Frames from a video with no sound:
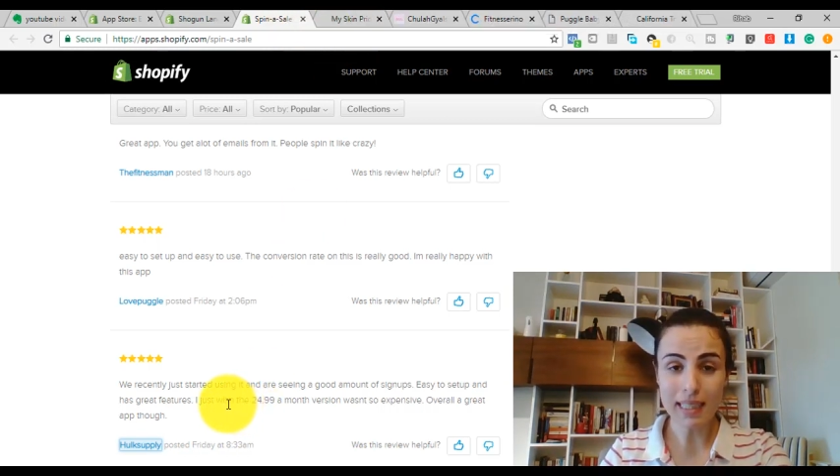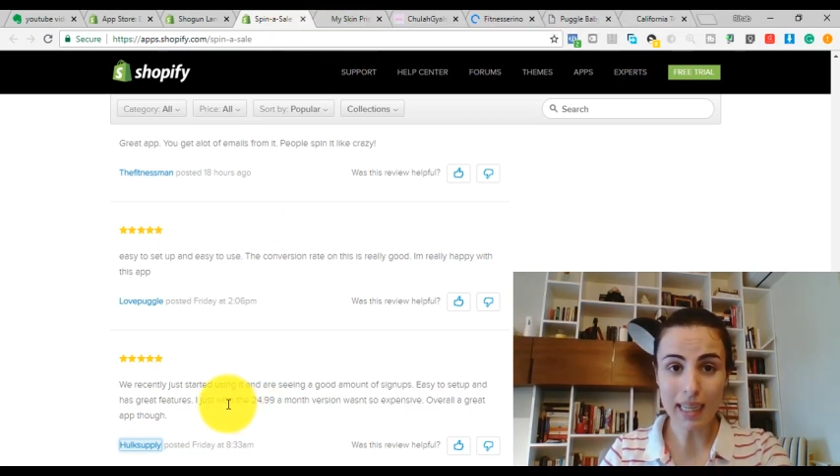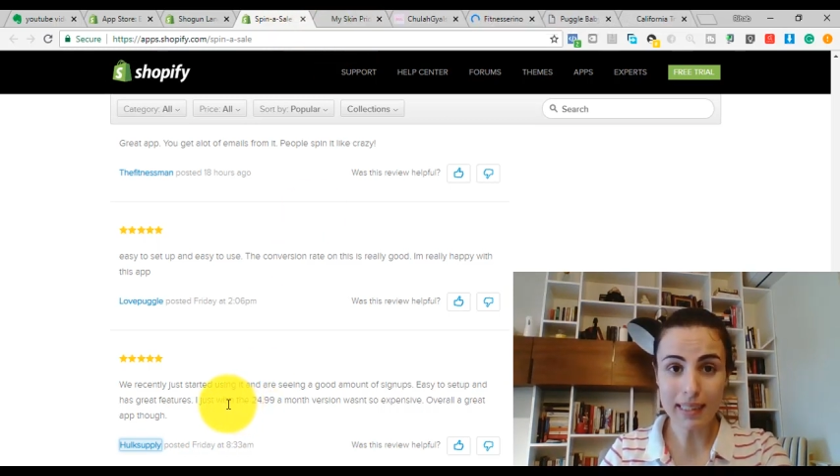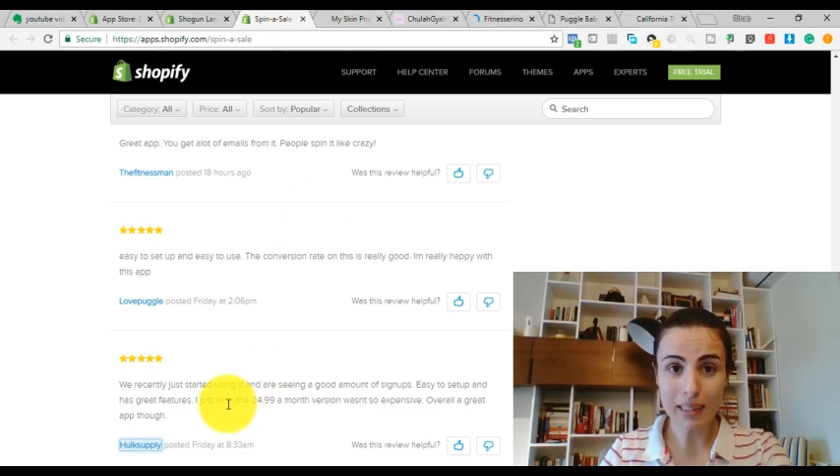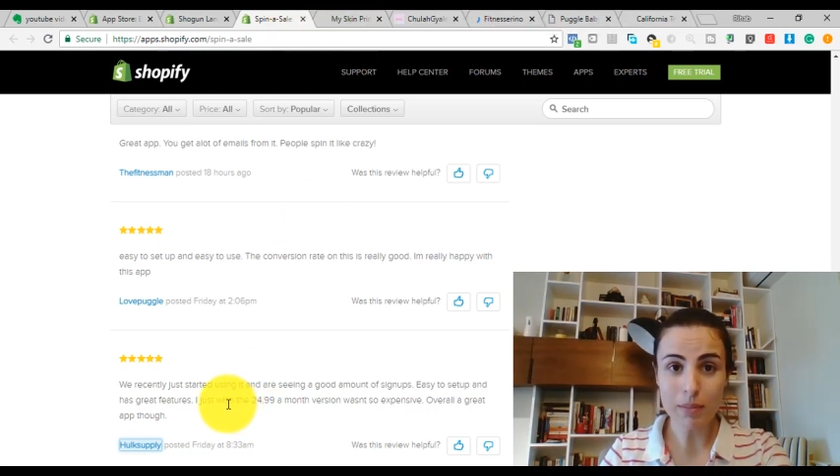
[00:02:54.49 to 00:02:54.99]

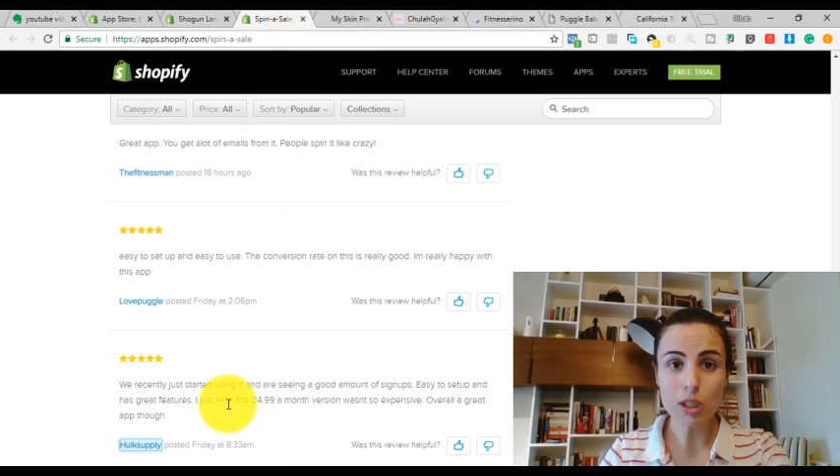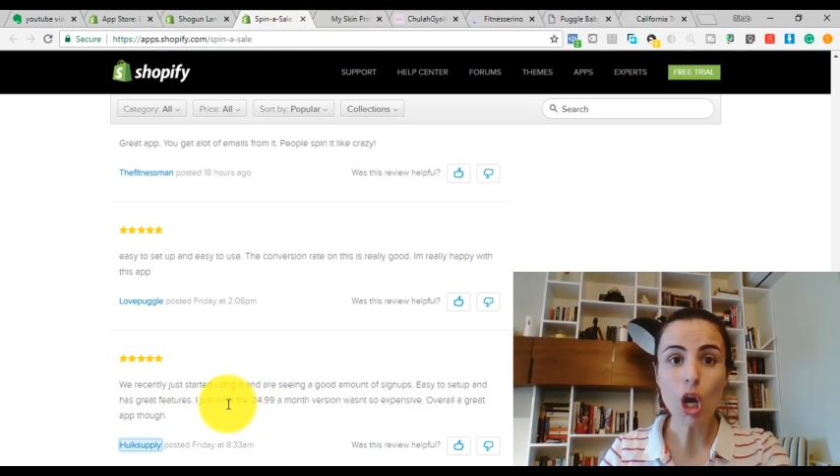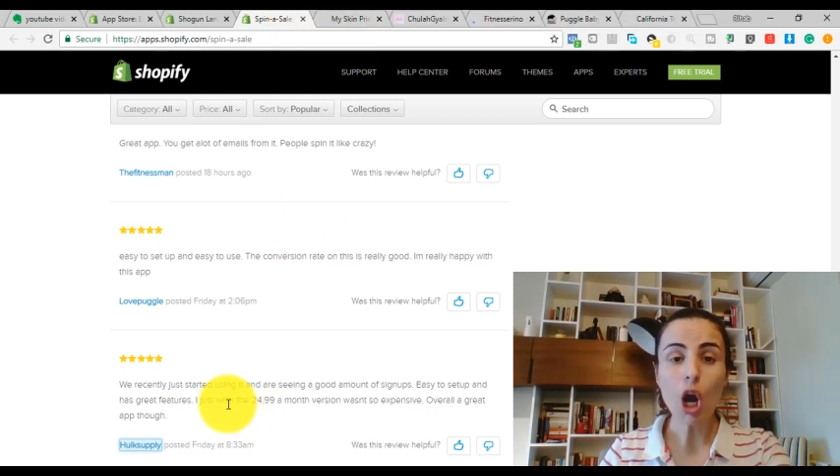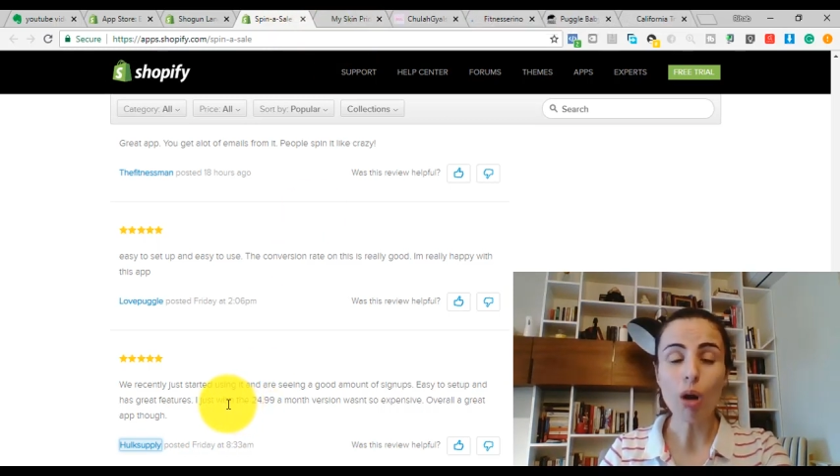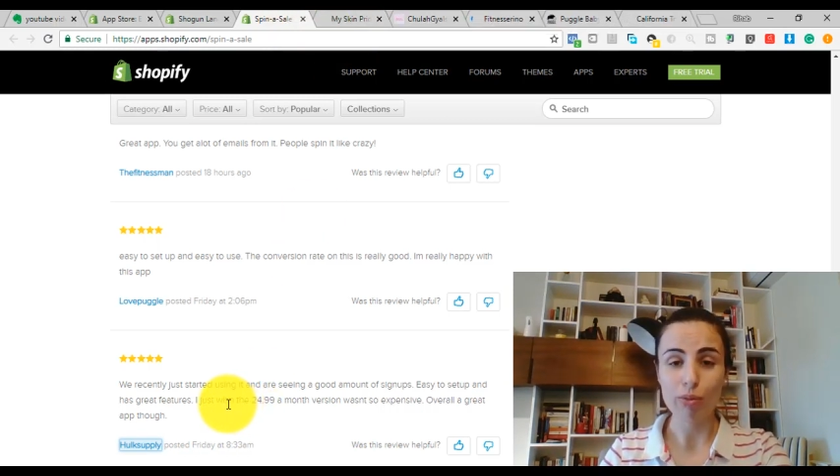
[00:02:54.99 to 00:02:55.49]
items
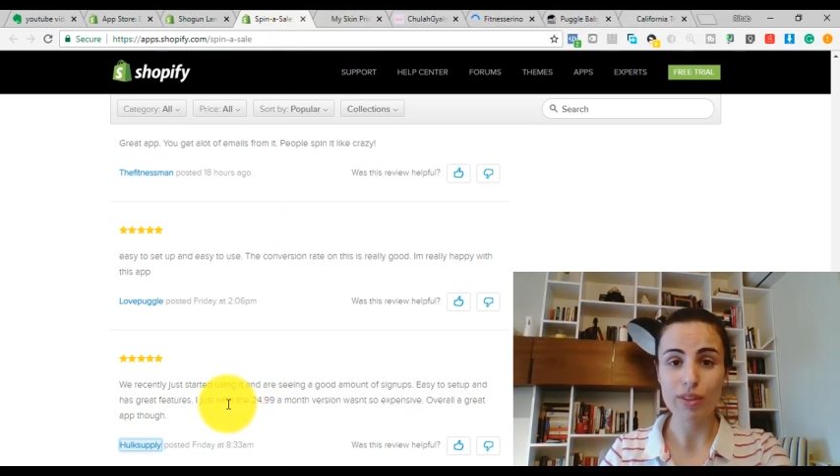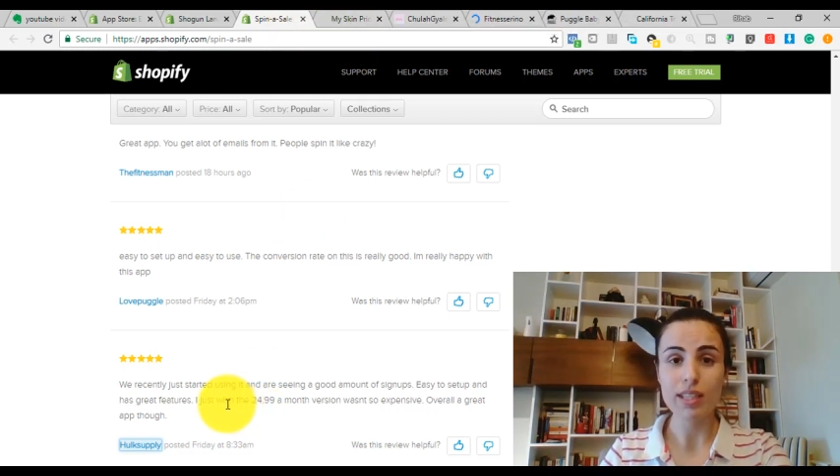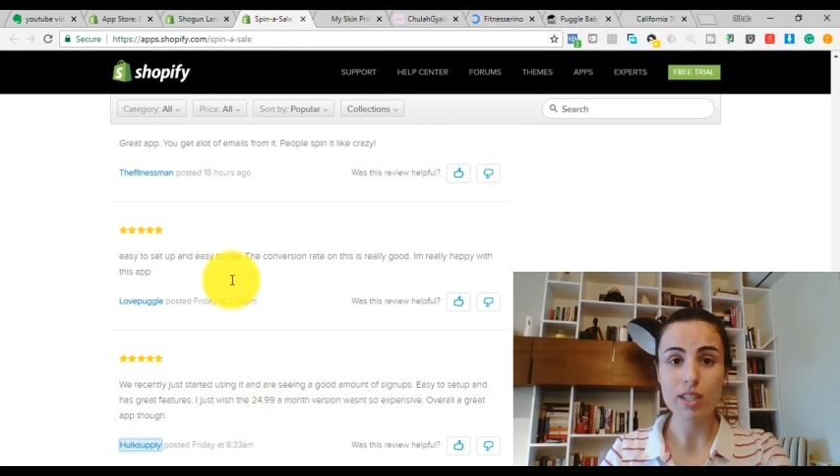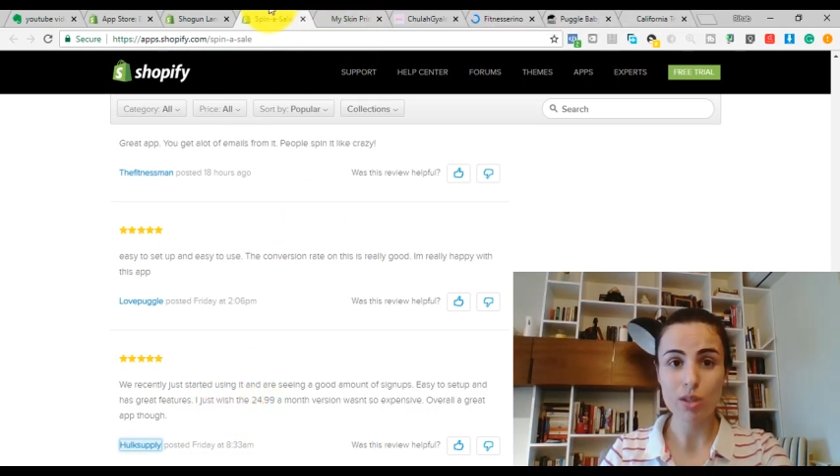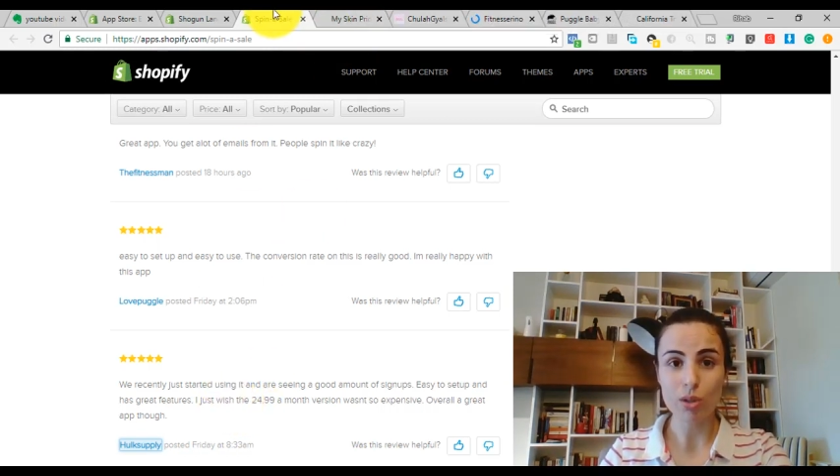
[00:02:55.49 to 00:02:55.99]
of
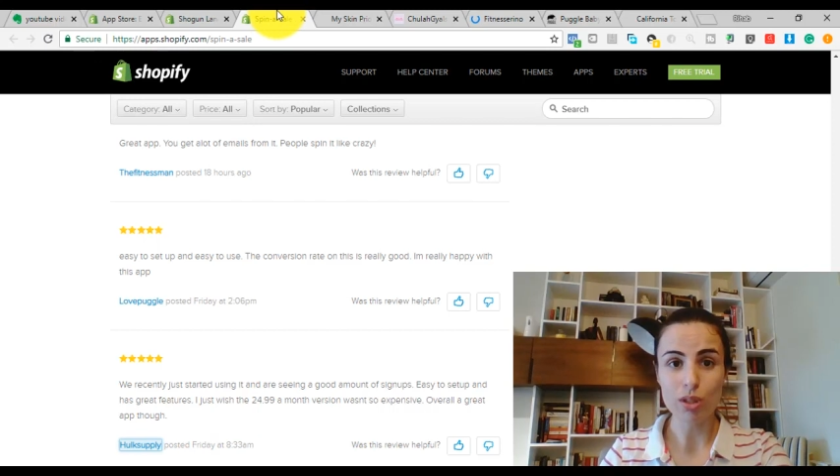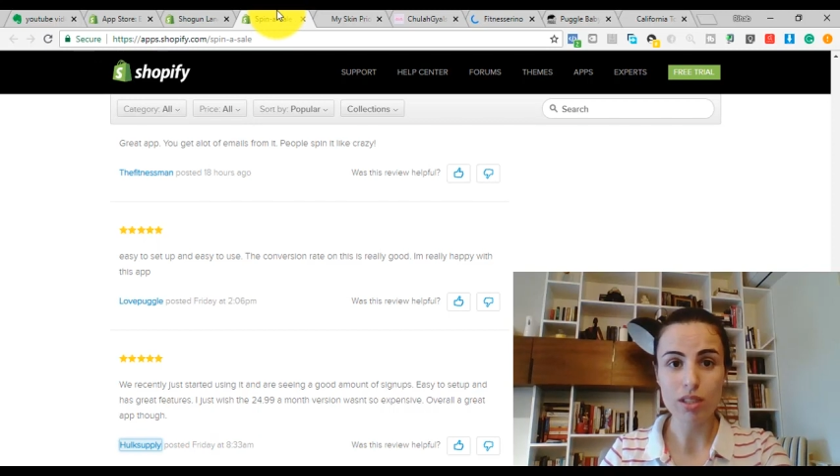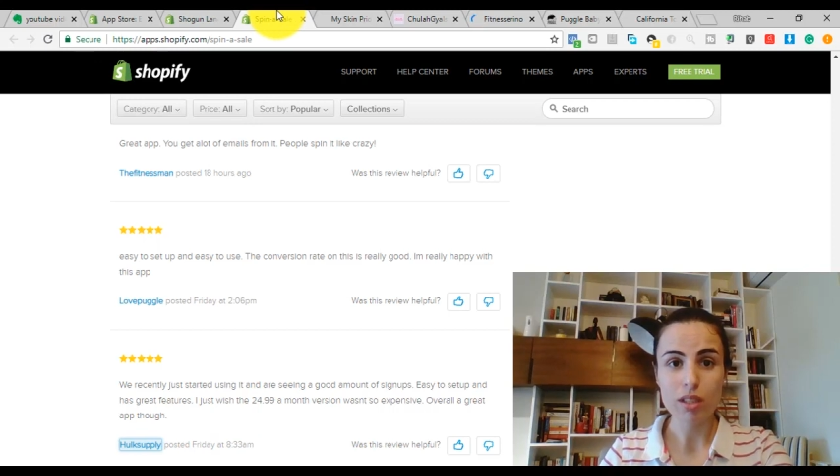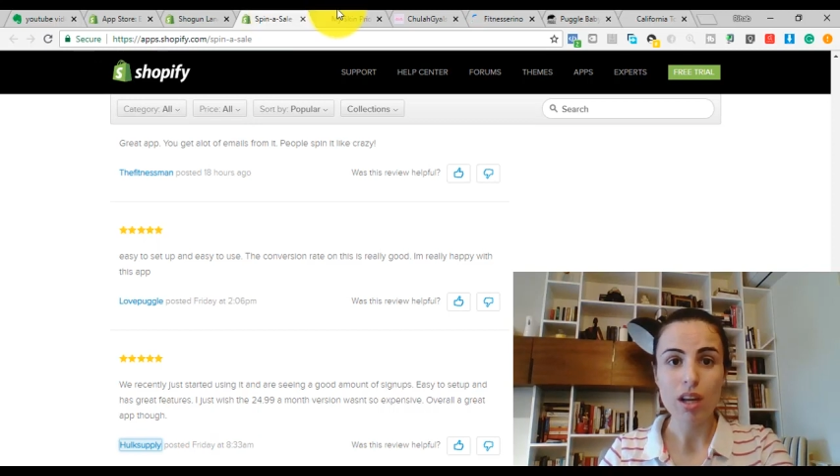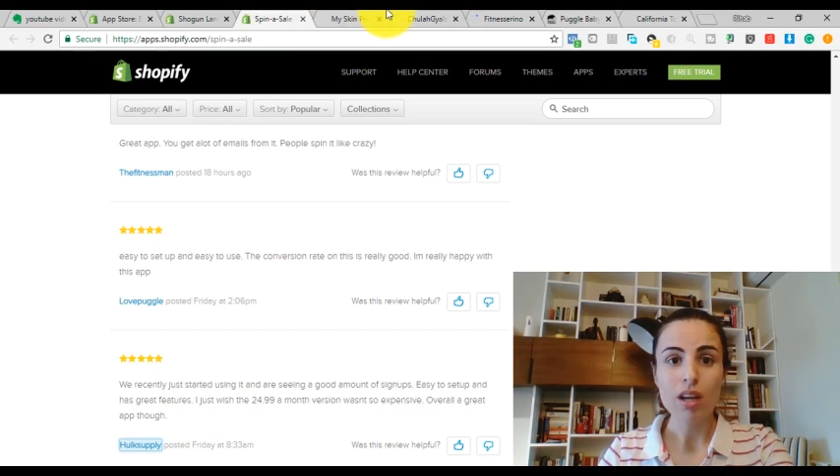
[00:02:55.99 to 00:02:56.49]
these stores.